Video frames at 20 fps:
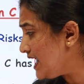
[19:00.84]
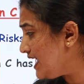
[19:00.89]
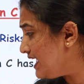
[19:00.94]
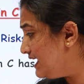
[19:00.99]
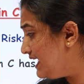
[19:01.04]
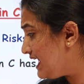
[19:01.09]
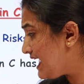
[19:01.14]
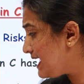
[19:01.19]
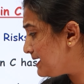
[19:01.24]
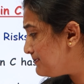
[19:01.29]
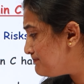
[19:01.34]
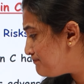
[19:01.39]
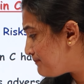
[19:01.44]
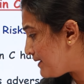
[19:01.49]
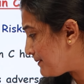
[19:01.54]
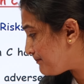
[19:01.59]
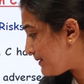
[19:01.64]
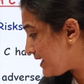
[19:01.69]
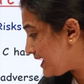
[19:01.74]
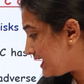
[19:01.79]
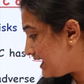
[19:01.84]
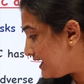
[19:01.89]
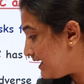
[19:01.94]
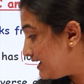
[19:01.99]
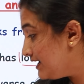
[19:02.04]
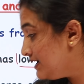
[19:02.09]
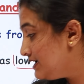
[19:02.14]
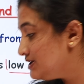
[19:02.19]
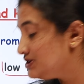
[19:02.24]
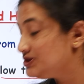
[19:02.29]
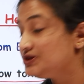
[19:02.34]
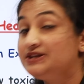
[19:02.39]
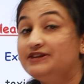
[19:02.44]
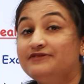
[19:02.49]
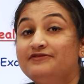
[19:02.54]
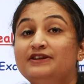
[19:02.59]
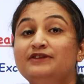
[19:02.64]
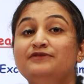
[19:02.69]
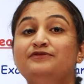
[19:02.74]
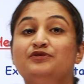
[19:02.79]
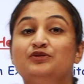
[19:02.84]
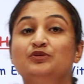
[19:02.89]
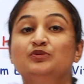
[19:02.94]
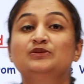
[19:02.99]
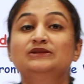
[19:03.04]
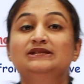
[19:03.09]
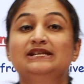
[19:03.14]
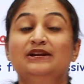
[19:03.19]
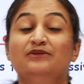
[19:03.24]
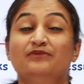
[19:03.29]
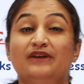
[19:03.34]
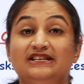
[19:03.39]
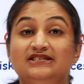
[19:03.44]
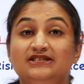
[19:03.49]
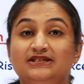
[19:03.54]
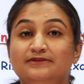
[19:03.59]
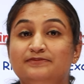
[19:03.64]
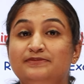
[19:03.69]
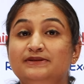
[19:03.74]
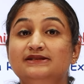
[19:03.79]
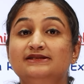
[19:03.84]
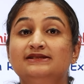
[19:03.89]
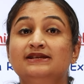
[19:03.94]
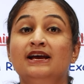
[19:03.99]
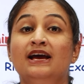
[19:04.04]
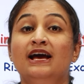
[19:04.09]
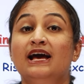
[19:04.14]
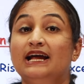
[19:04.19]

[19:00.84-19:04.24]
lime, papaya. So different fruits and vegetables